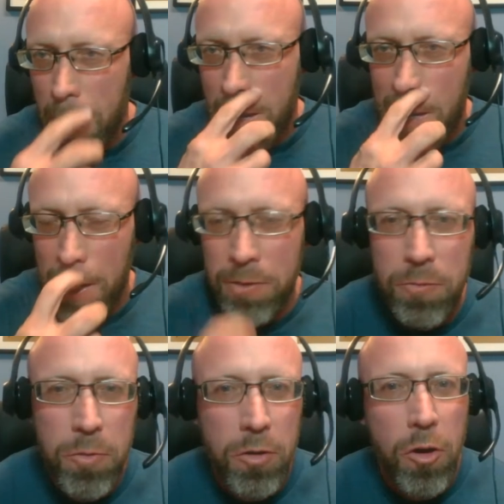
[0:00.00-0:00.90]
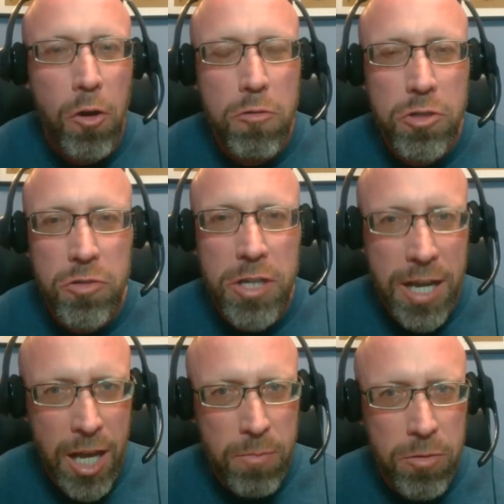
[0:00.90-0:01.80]
and we'll hold you
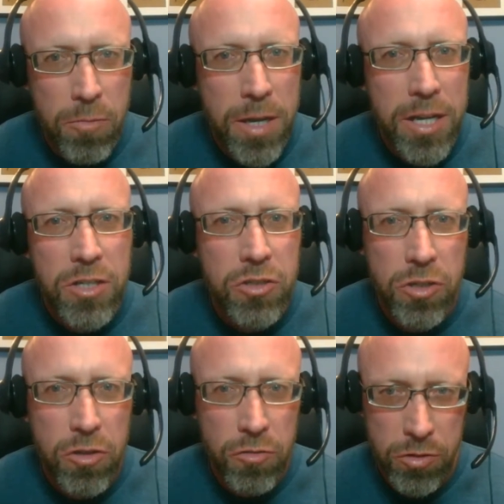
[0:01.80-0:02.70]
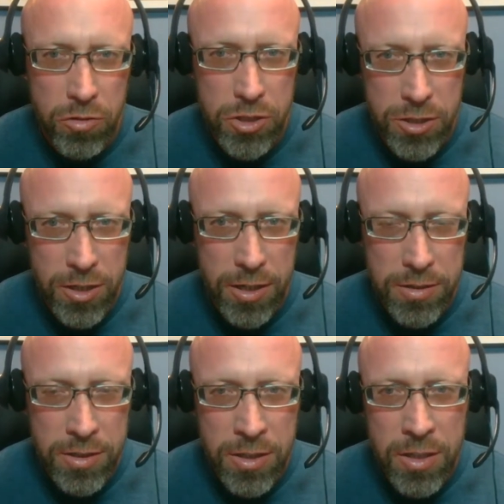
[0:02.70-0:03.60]
accountable to making sure you go through your
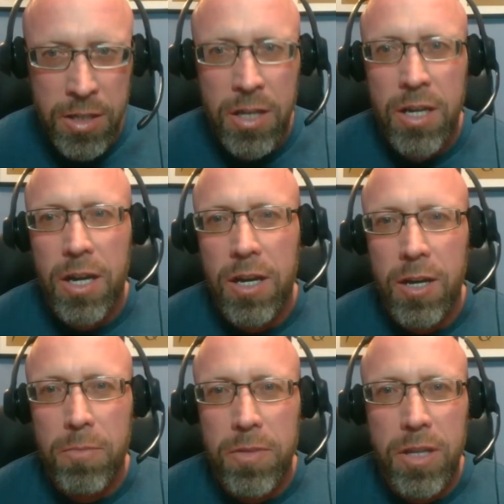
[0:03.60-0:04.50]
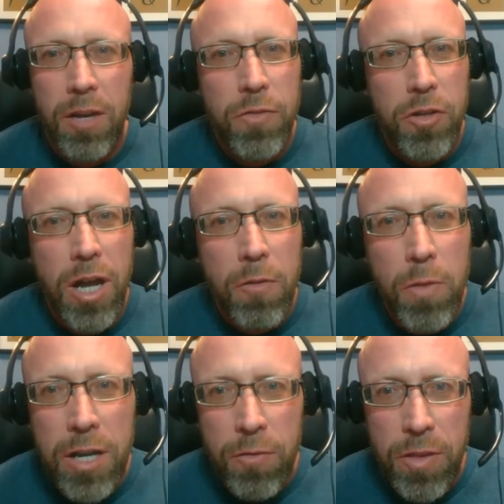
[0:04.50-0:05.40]
studies. Now, if you're not
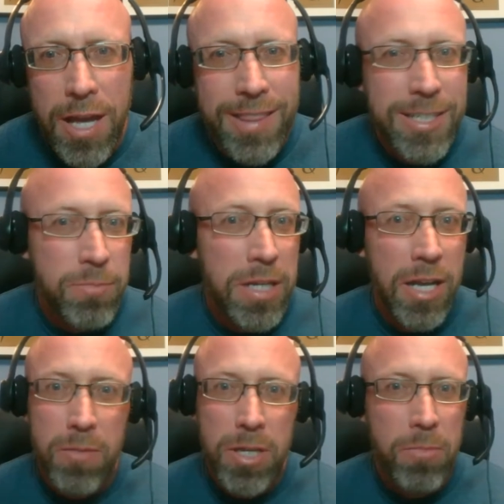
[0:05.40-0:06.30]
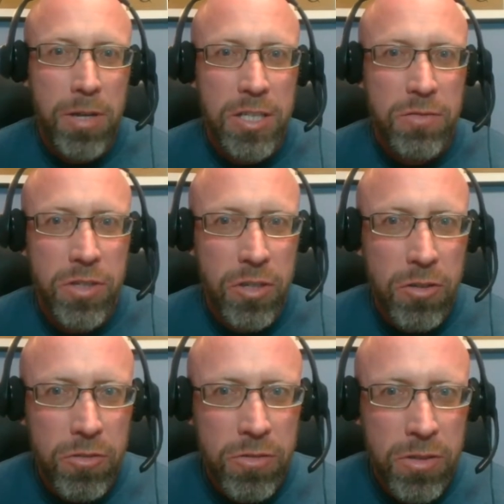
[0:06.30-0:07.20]
ready for that, this may not be a place for
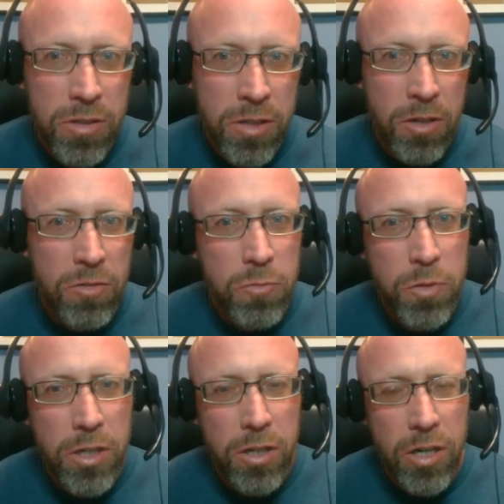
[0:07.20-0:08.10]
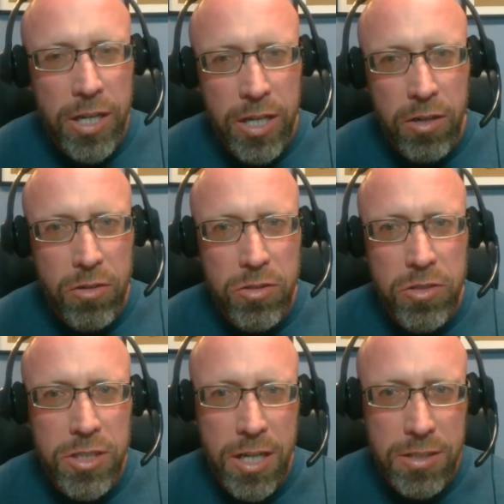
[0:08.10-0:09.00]
you, because we're here to
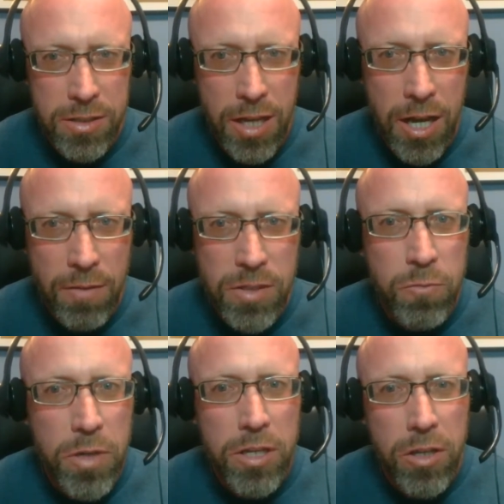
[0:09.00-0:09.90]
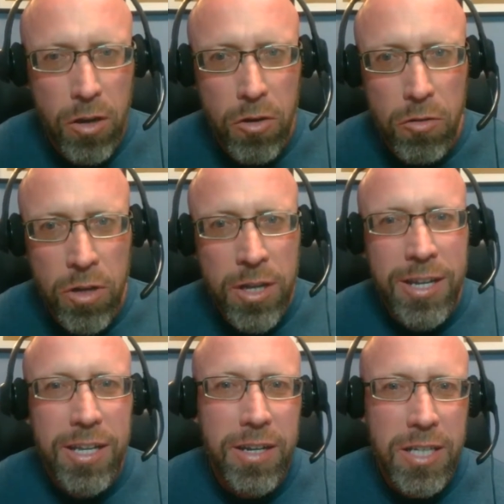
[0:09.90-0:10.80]
change lives, and we know
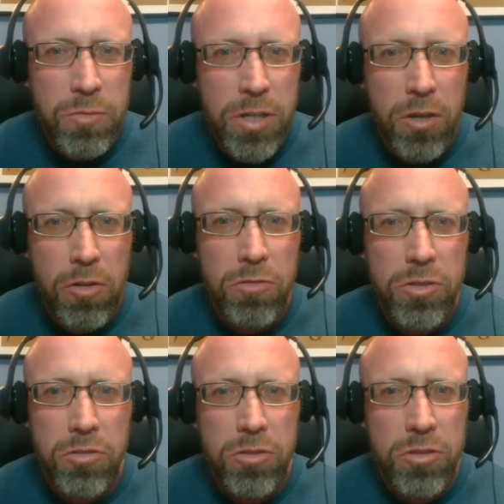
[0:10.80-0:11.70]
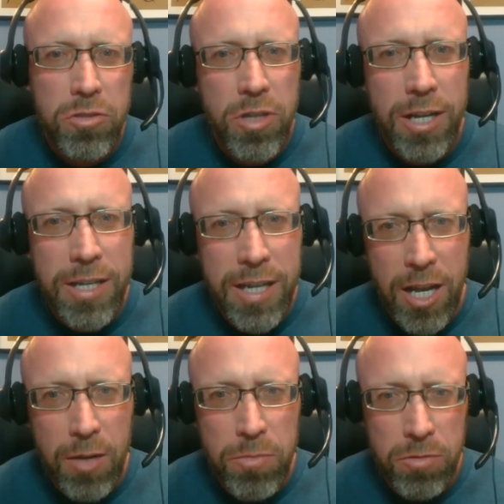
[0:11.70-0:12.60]
unless we hold you
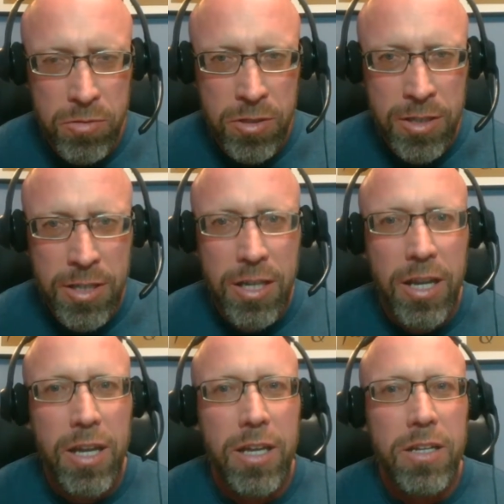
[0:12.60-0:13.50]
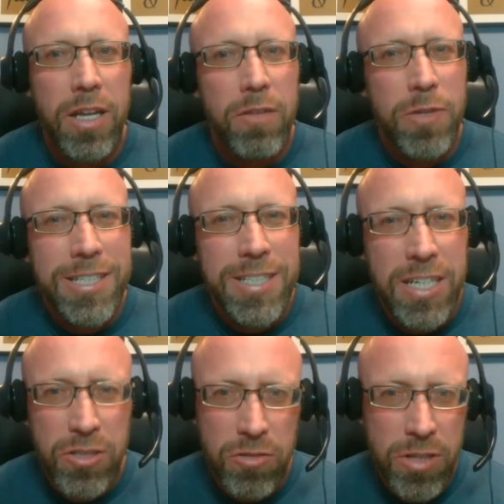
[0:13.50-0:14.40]
accountable and we
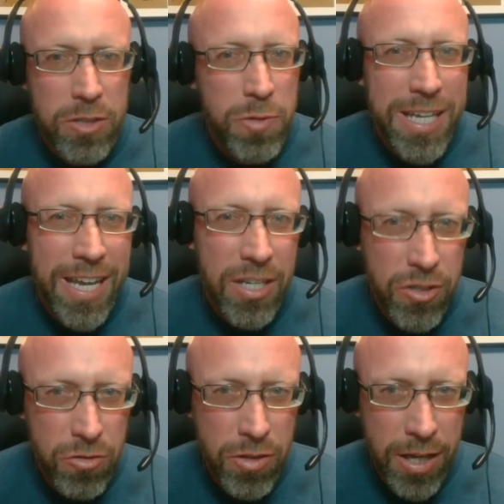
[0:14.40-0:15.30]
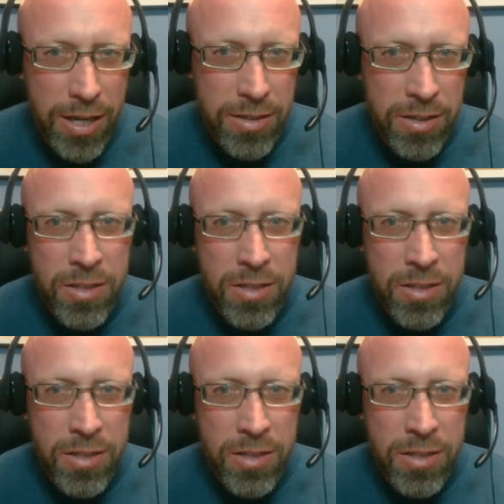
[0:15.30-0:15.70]
teach you things, we can't do that.